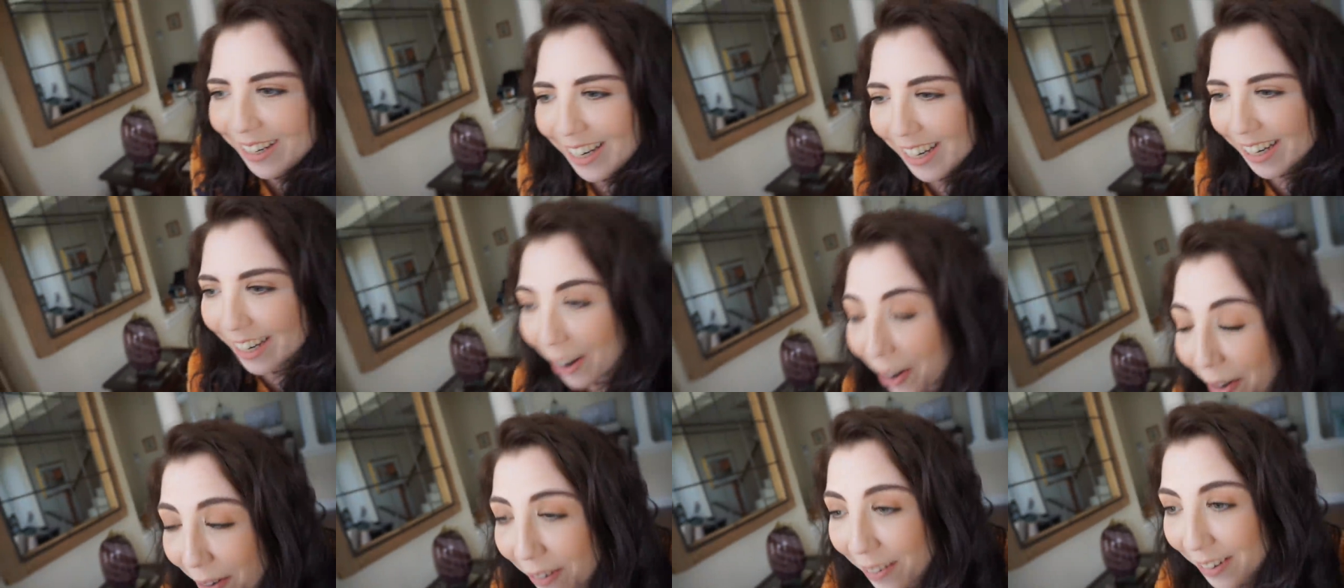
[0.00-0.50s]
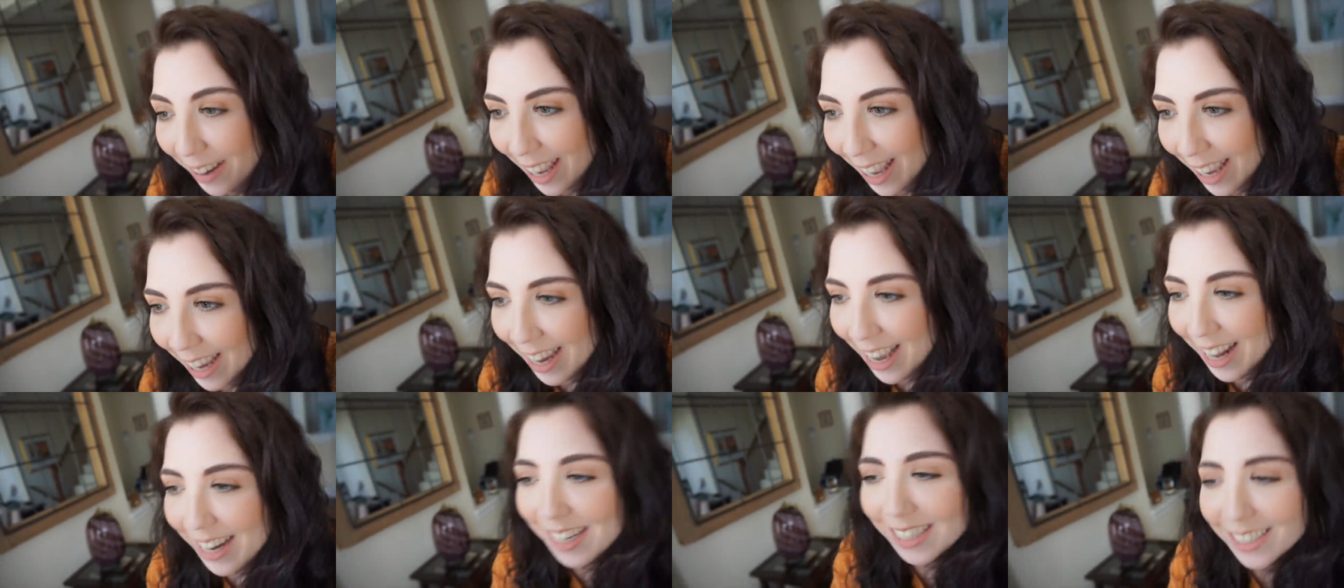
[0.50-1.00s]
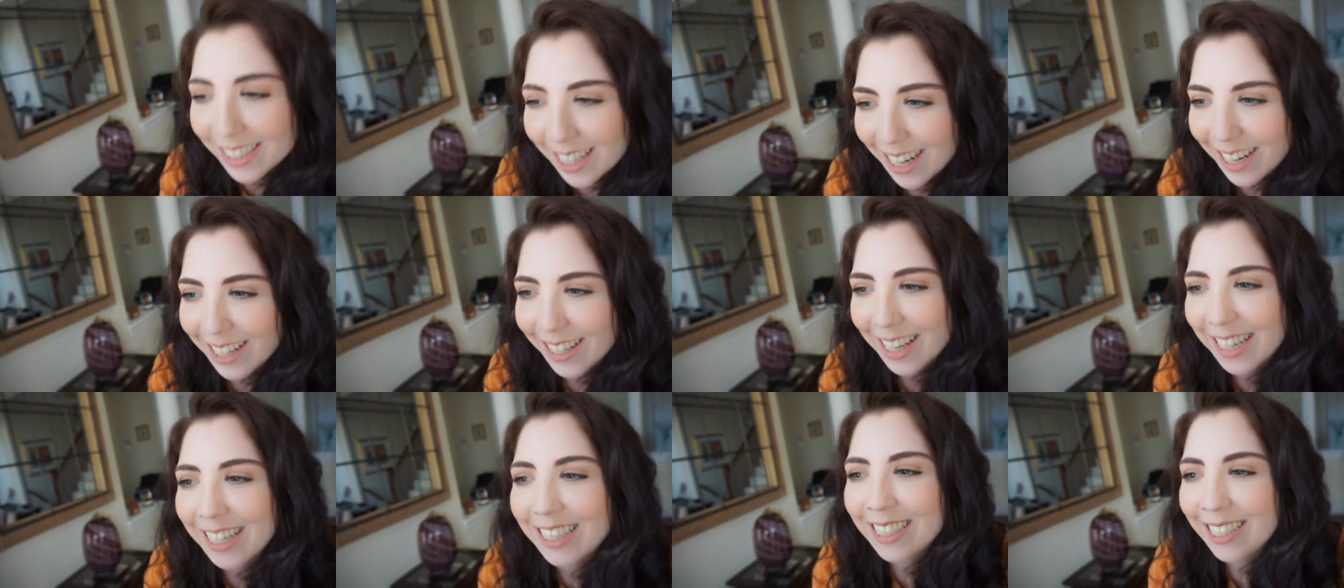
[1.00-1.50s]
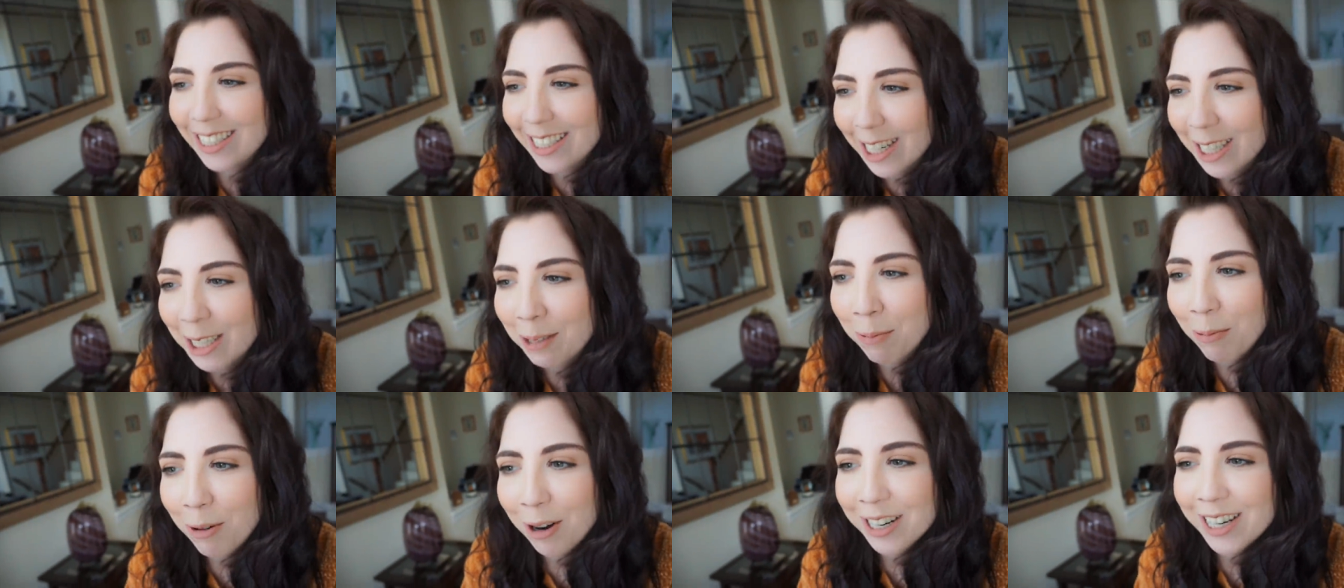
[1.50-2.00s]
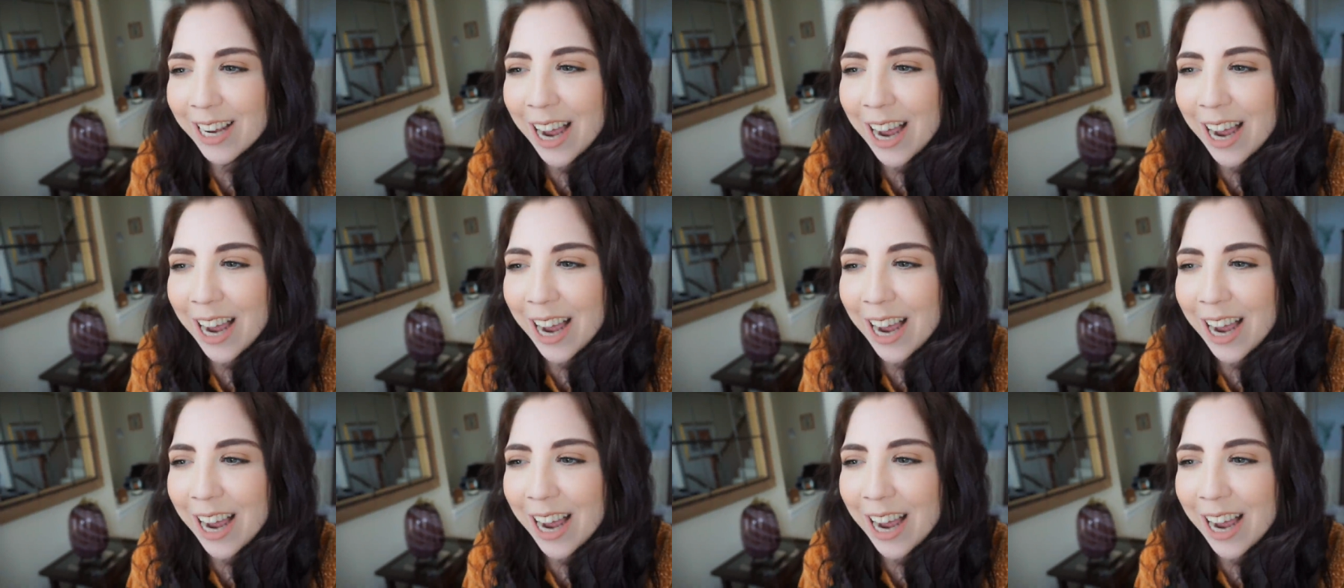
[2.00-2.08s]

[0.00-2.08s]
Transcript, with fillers: like, oh, okay. And he said it like six more